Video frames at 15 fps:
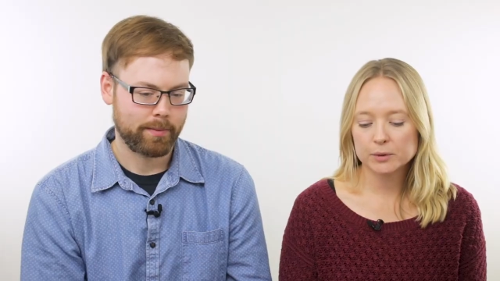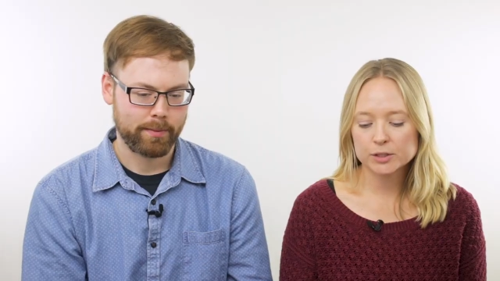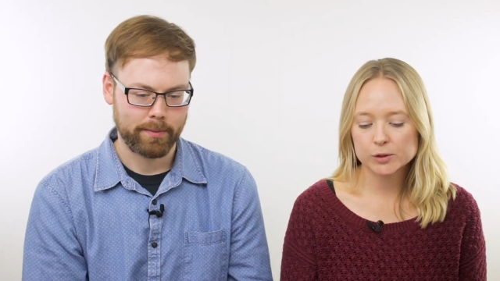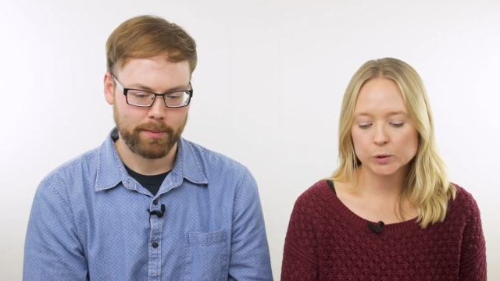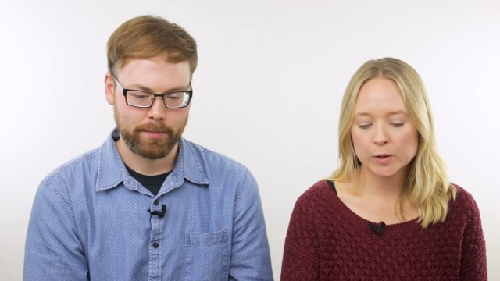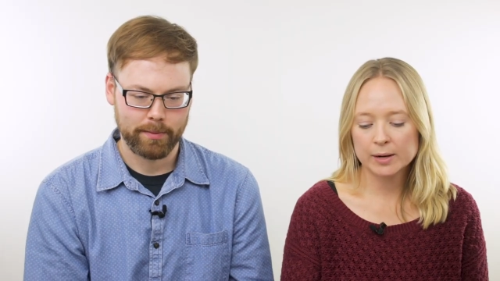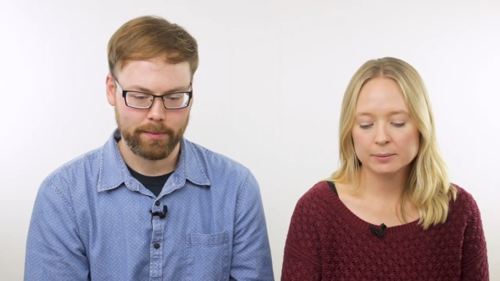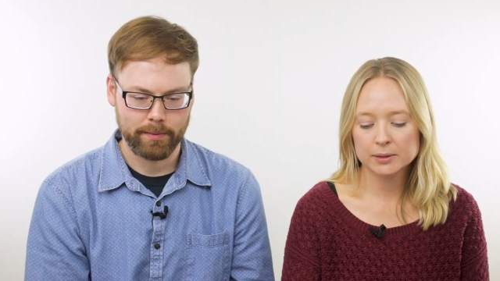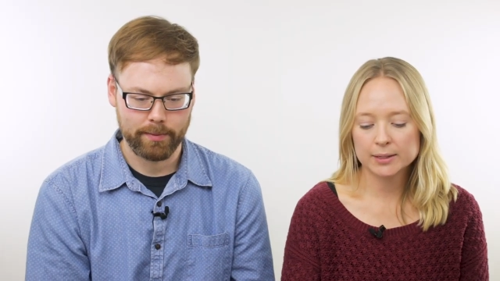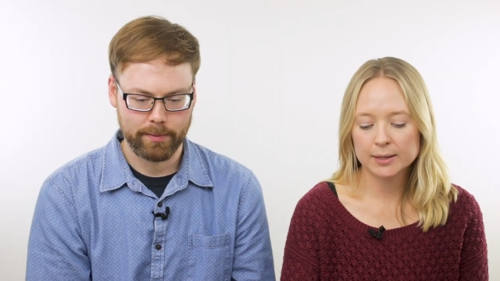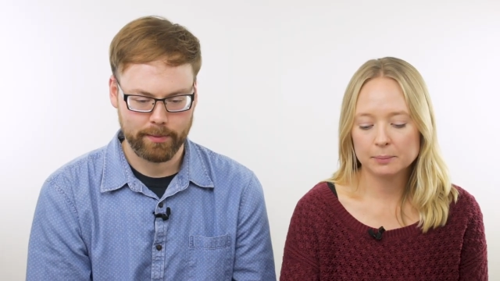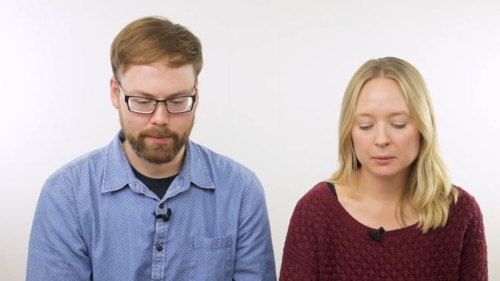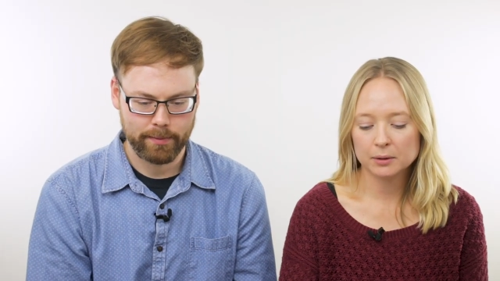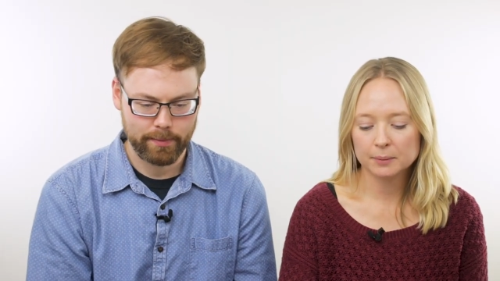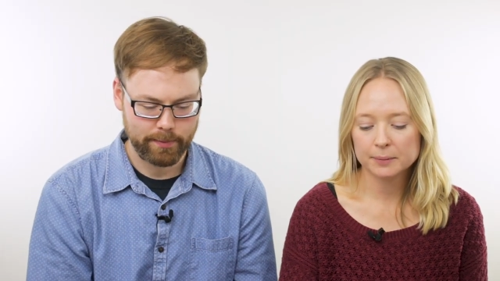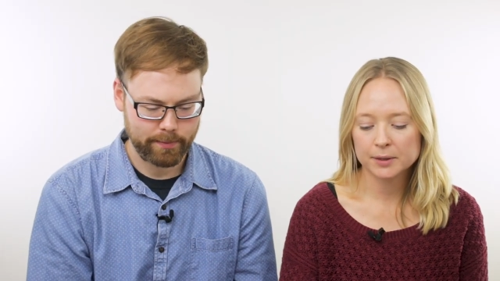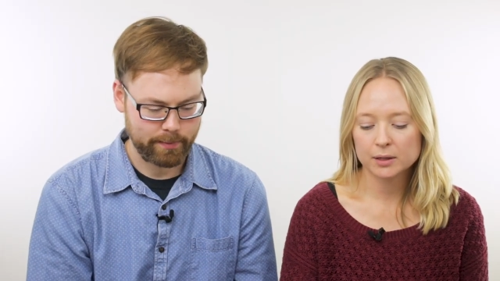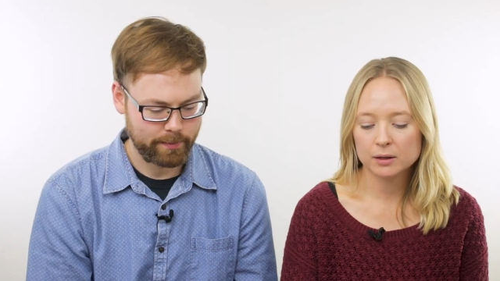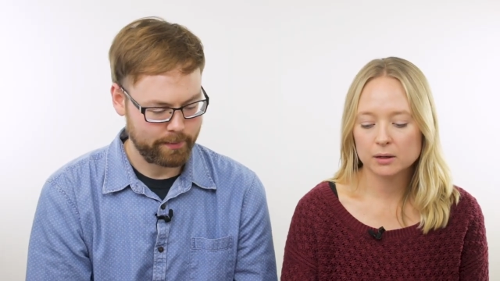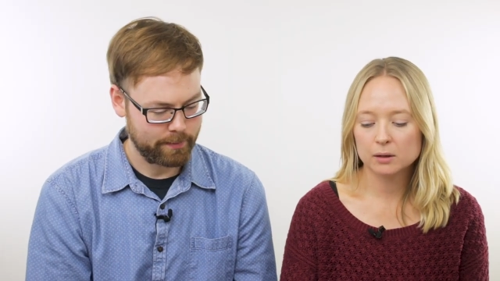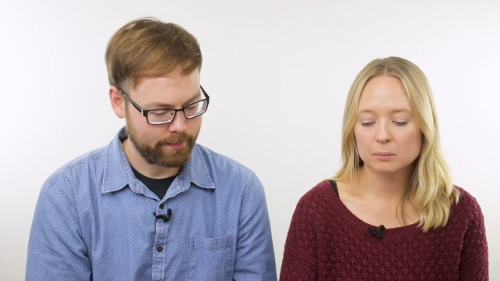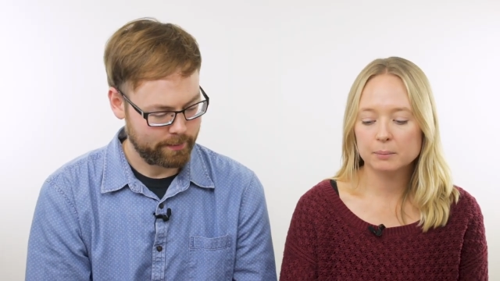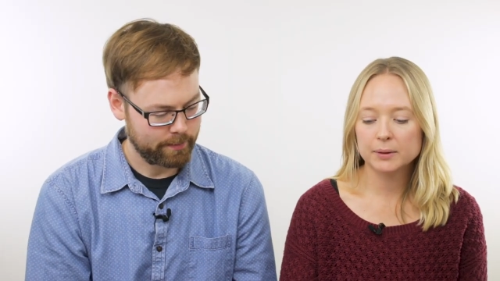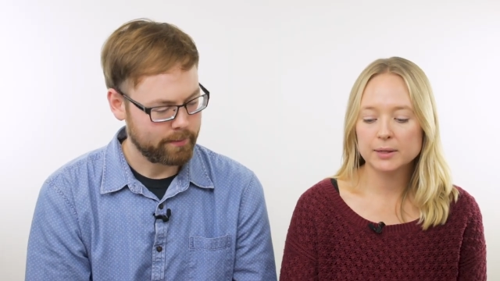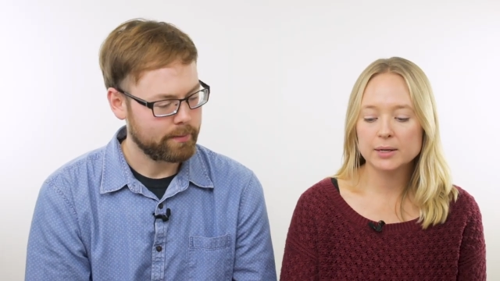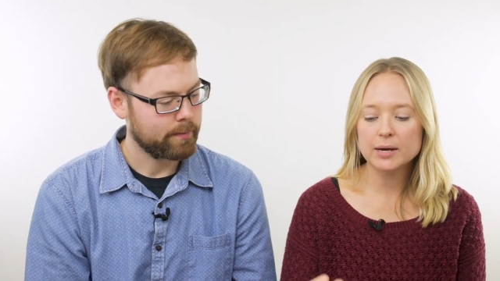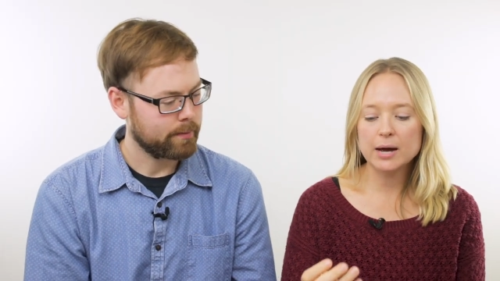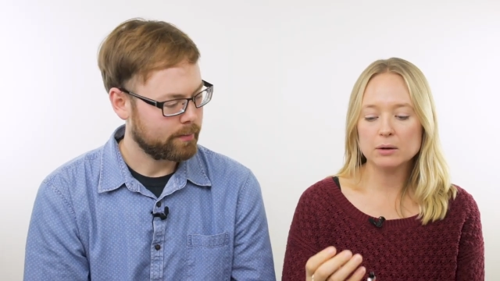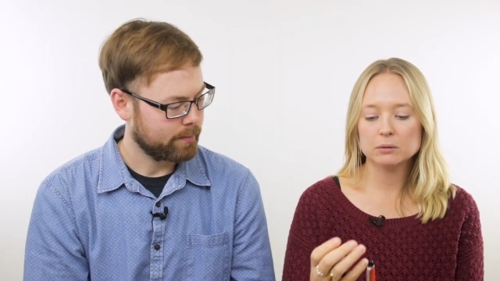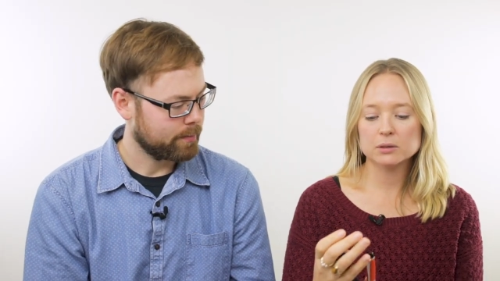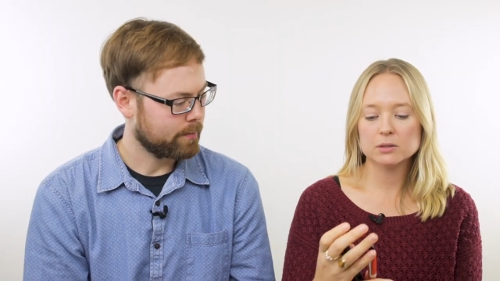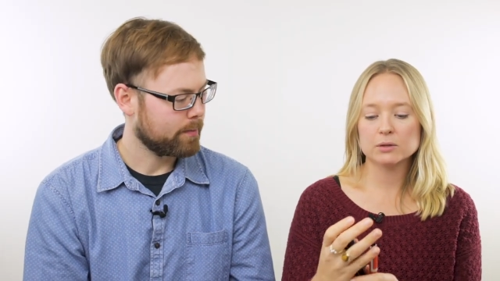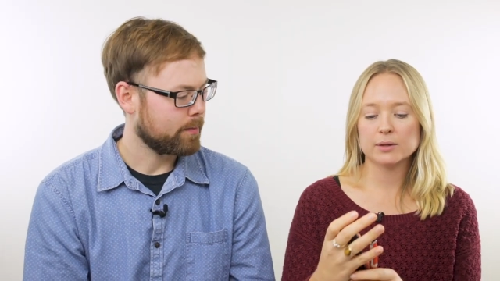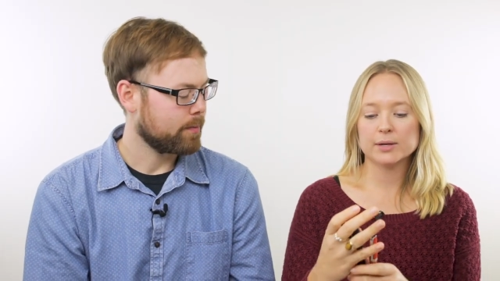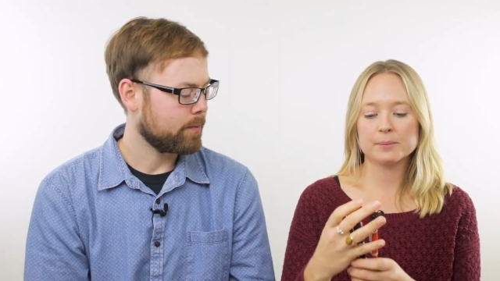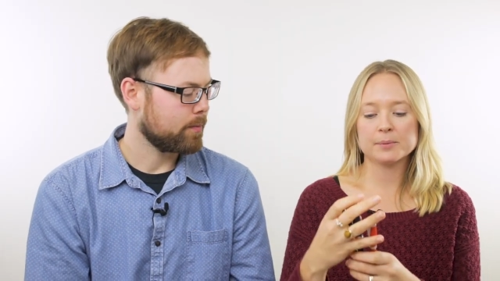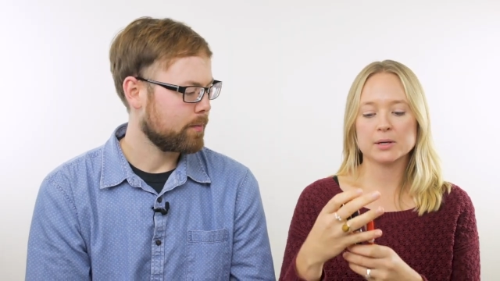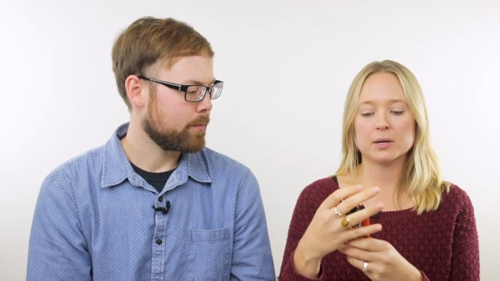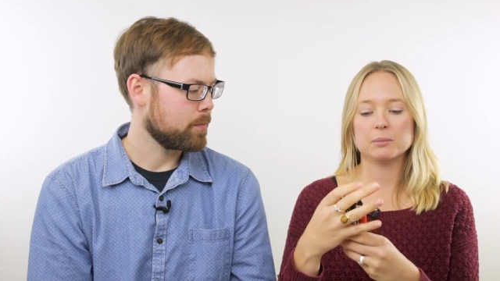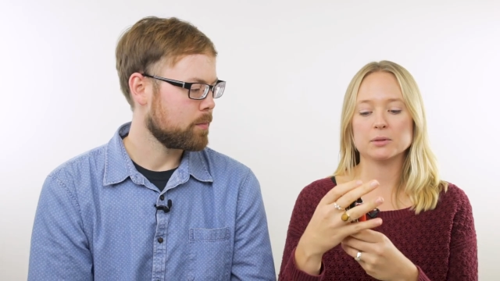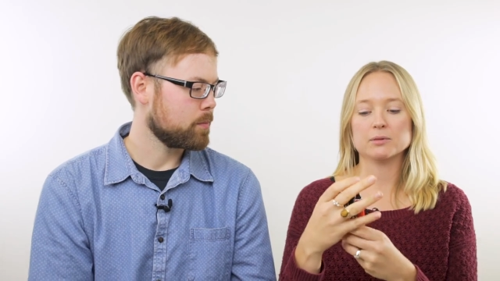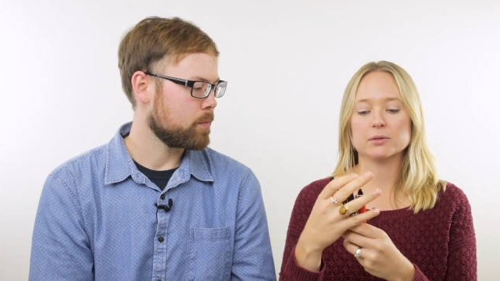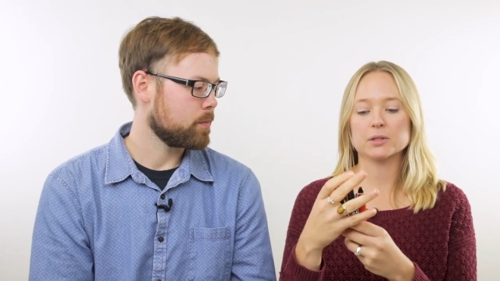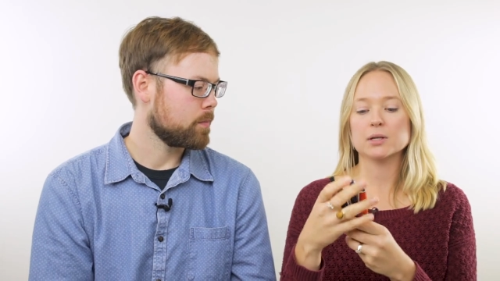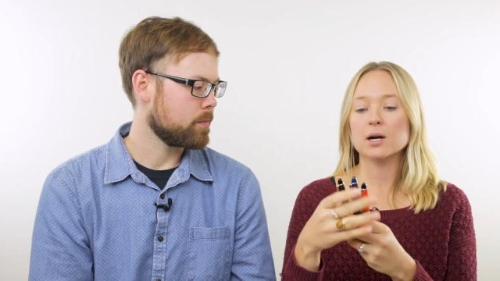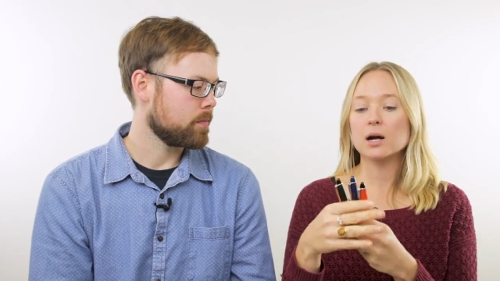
Speaker 1: We just grabbed a couple up here, but not only do they come in a couple different